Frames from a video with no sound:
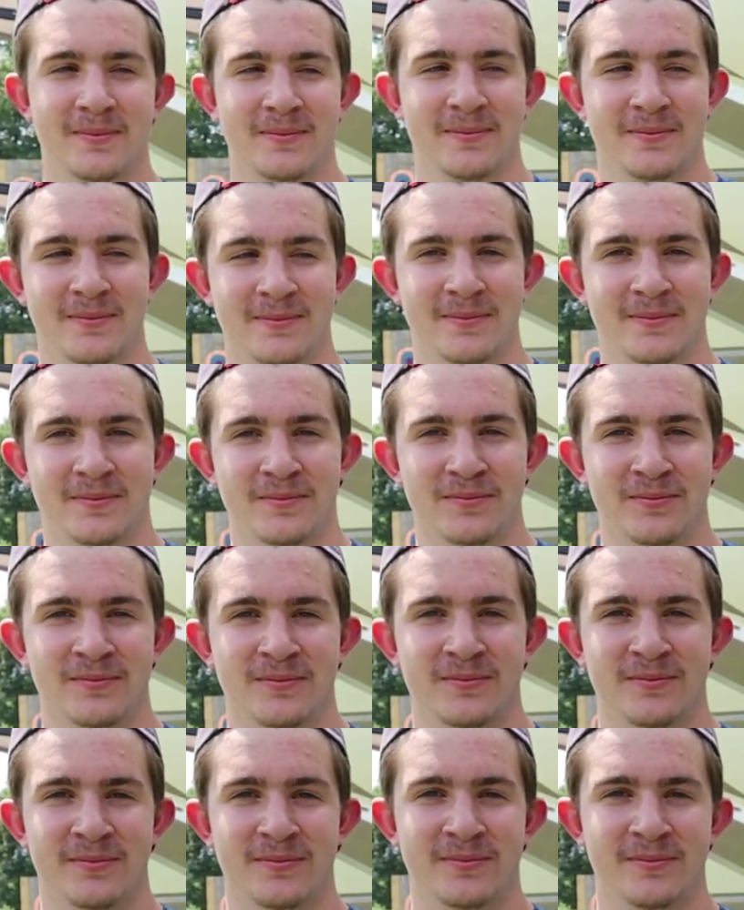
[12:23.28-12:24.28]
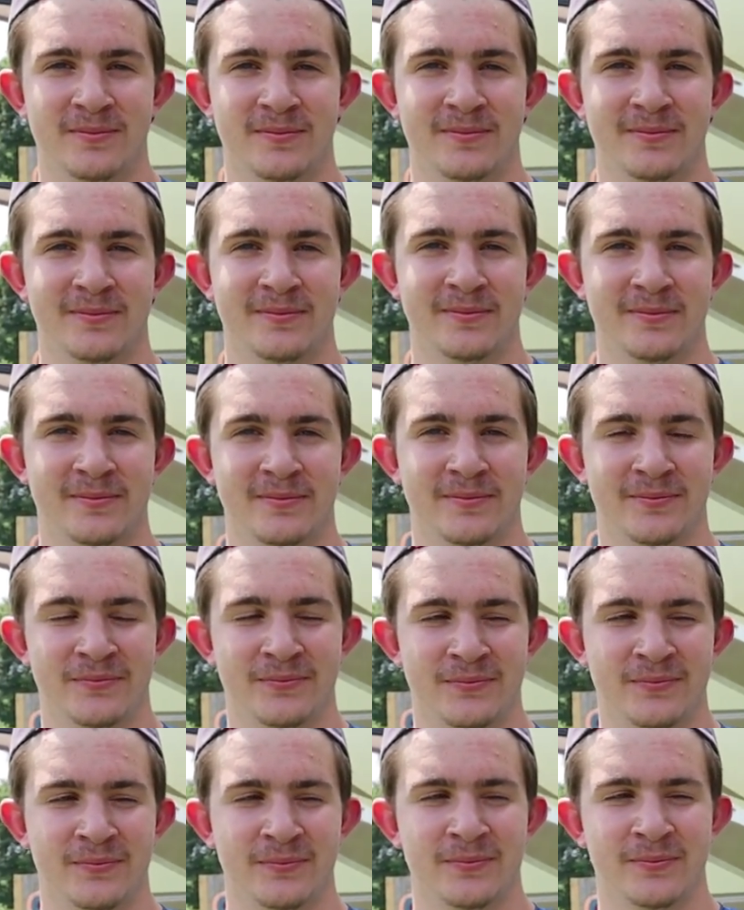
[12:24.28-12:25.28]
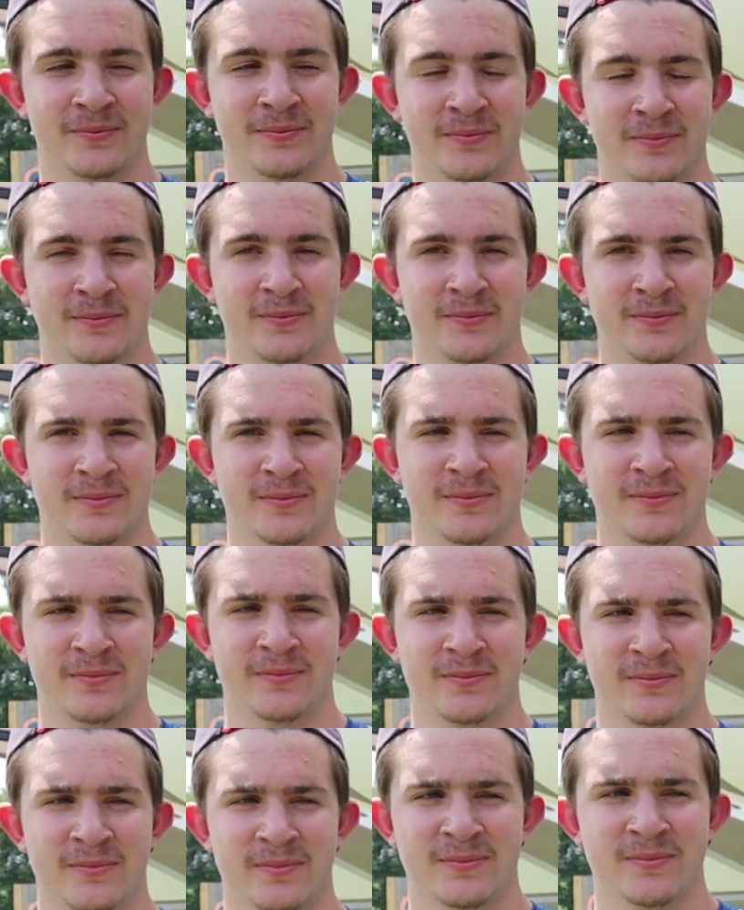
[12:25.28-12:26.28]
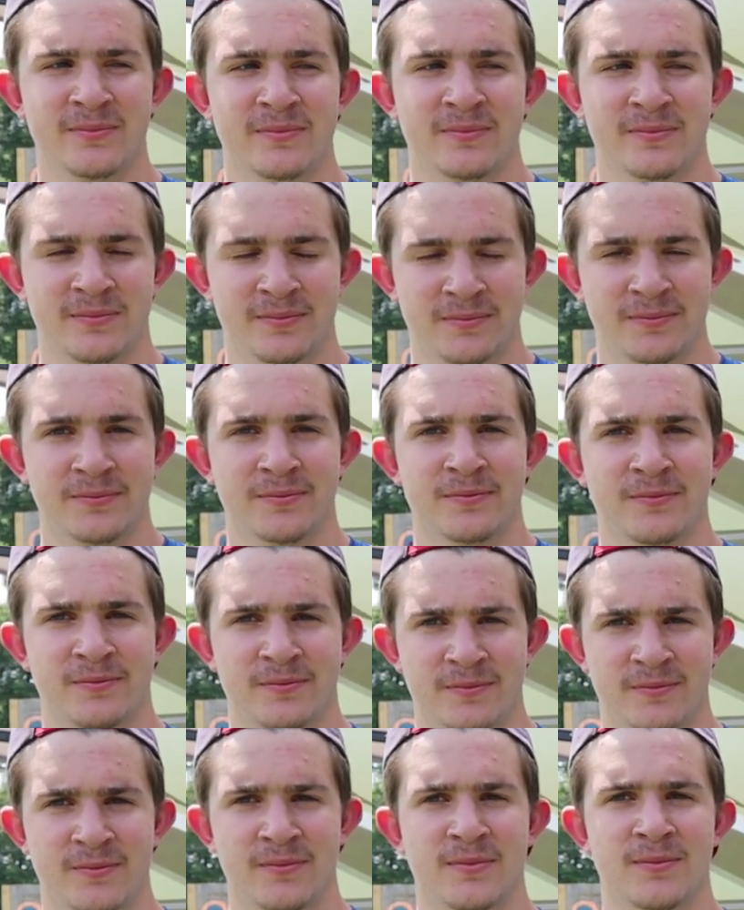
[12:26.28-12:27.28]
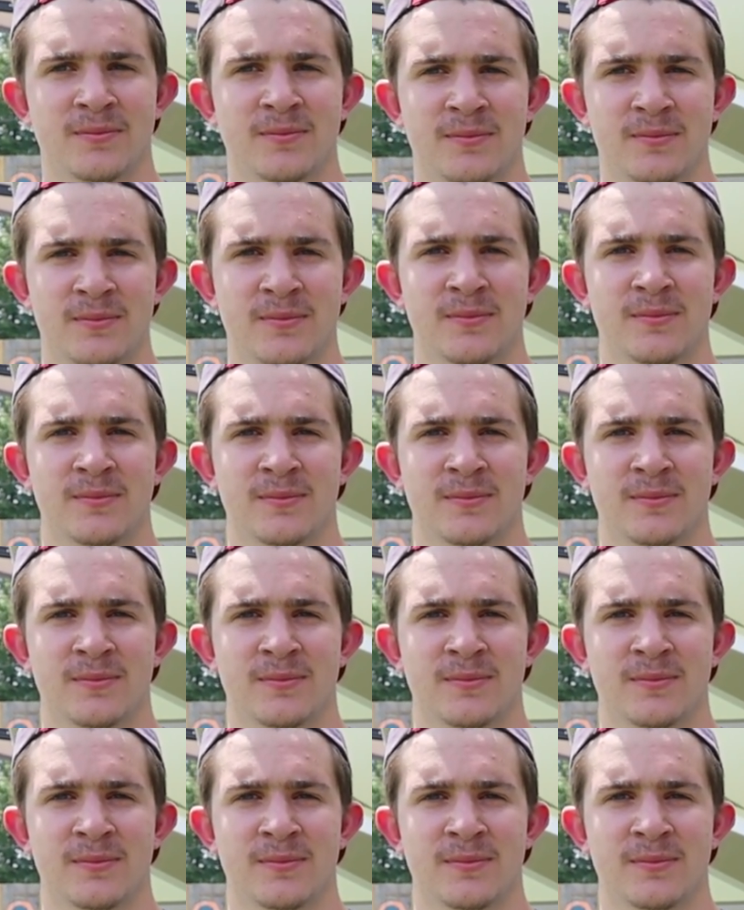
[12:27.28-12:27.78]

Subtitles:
This person isn't speaking.